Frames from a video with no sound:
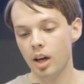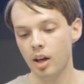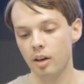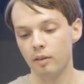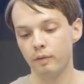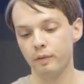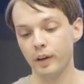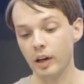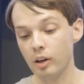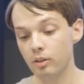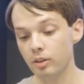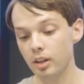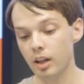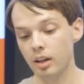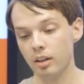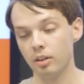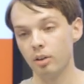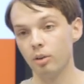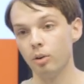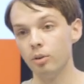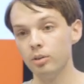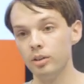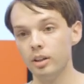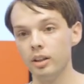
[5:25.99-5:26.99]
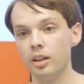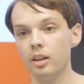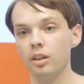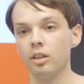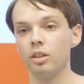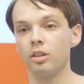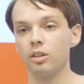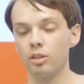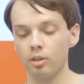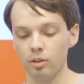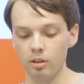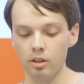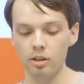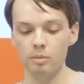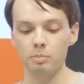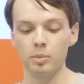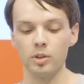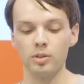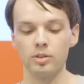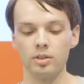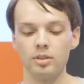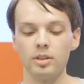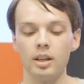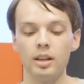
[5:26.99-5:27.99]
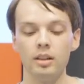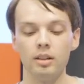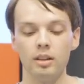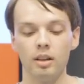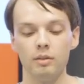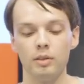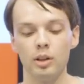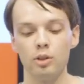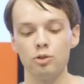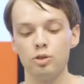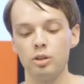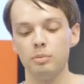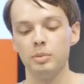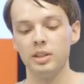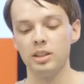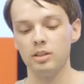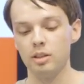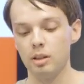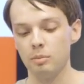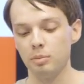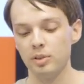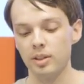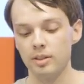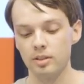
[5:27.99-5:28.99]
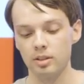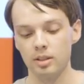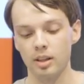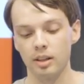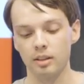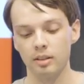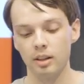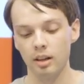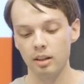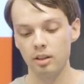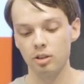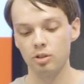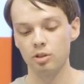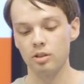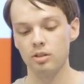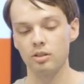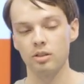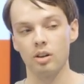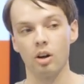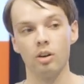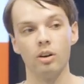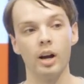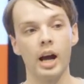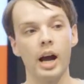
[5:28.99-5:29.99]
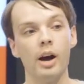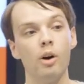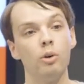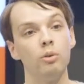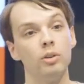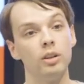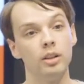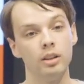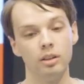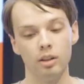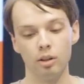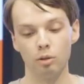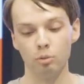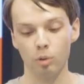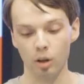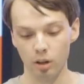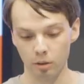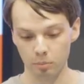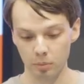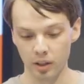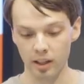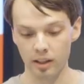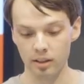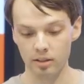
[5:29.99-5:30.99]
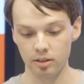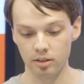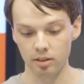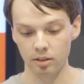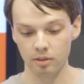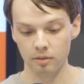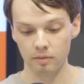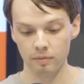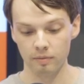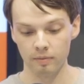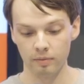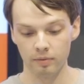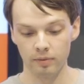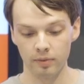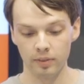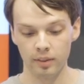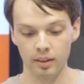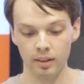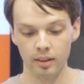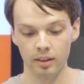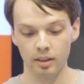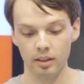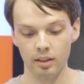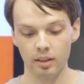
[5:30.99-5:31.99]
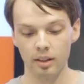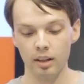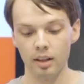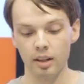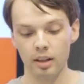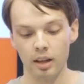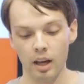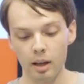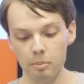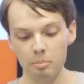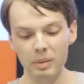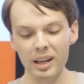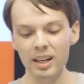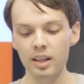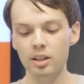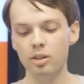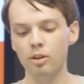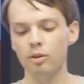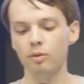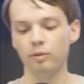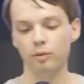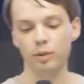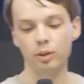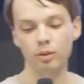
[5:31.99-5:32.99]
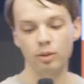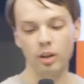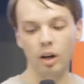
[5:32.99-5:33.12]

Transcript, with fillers: found that only 30% of LGBT plus technologists are out in their workplace. And many don't feel